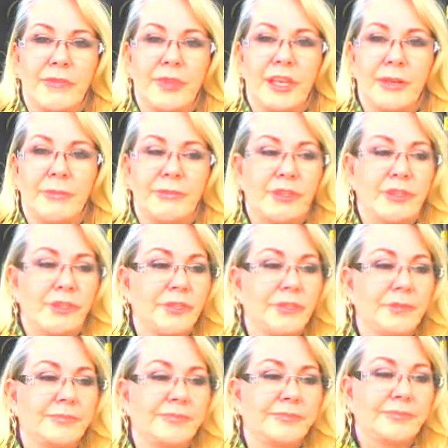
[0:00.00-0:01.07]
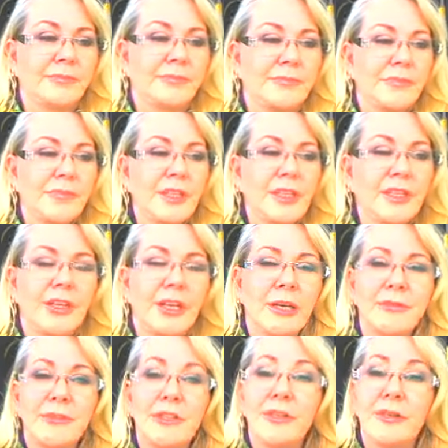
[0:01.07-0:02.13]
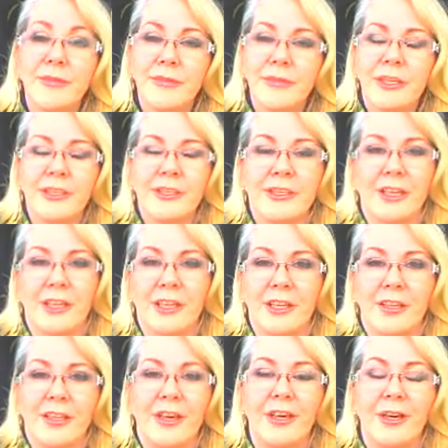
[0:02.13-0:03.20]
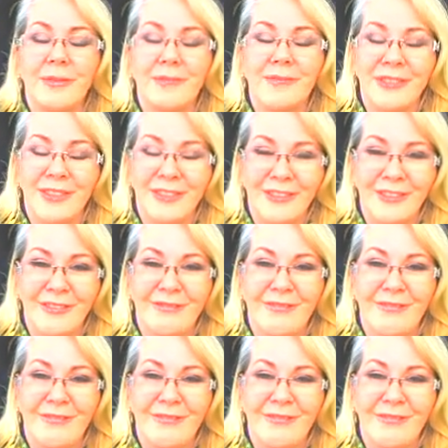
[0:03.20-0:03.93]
Neptune. Neptune sitting in opposite,